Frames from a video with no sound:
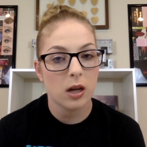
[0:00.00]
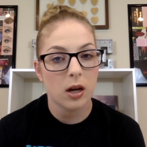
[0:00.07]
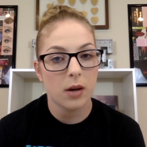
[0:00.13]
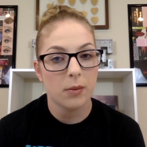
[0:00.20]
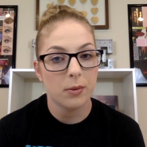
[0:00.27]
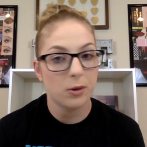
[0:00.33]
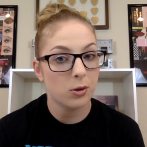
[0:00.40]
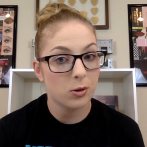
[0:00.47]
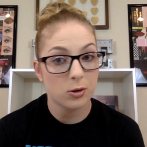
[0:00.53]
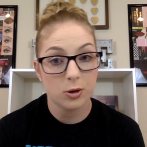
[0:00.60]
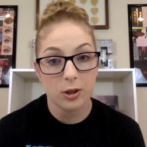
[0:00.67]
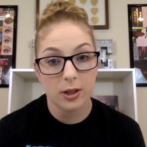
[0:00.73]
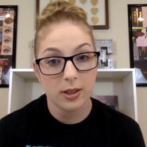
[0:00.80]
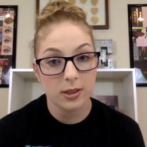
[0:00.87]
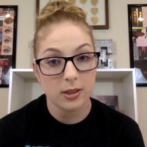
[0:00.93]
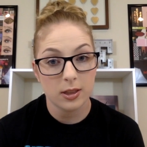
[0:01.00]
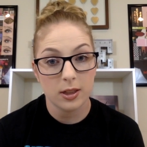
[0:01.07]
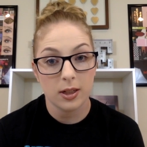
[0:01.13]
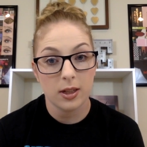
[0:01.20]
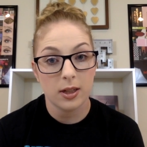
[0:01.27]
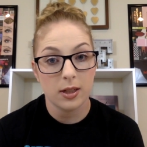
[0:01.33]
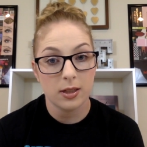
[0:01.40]
um, Google
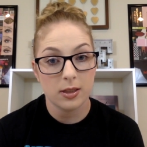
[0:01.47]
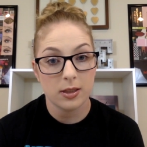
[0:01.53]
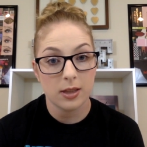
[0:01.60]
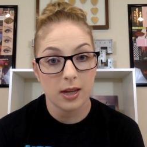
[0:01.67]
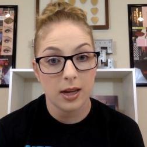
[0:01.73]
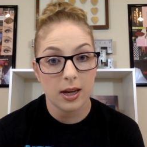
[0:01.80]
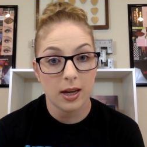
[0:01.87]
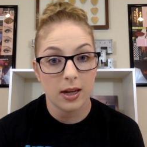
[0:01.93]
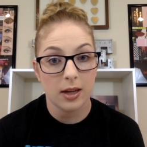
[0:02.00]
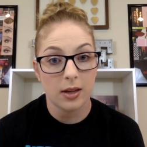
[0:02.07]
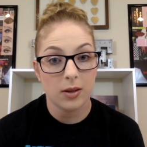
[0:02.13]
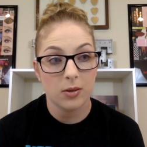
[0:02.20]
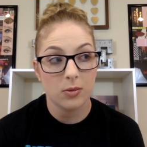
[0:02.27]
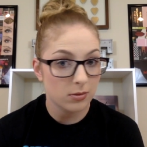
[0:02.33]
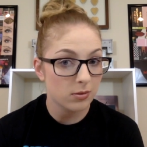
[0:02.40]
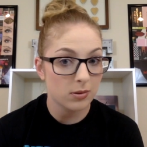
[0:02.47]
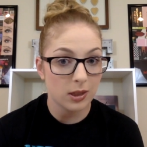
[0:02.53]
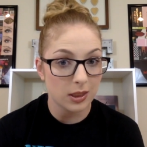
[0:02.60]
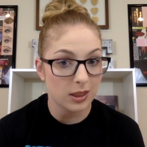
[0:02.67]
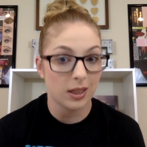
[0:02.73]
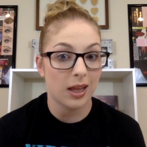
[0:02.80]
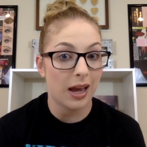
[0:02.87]
Translate is a
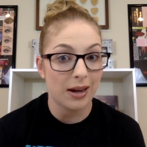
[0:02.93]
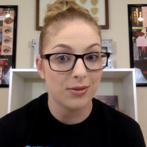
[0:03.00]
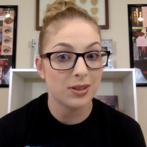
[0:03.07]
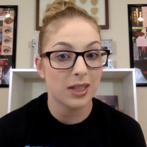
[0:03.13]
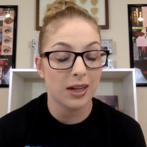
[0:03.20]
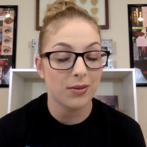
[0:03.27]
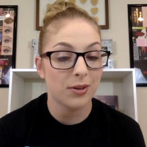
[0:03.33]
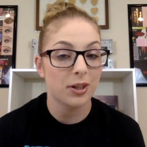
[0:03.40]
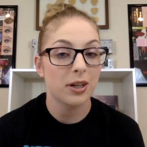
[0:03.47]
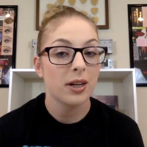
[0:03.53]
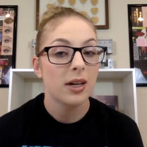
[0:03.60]
is a lifesaver.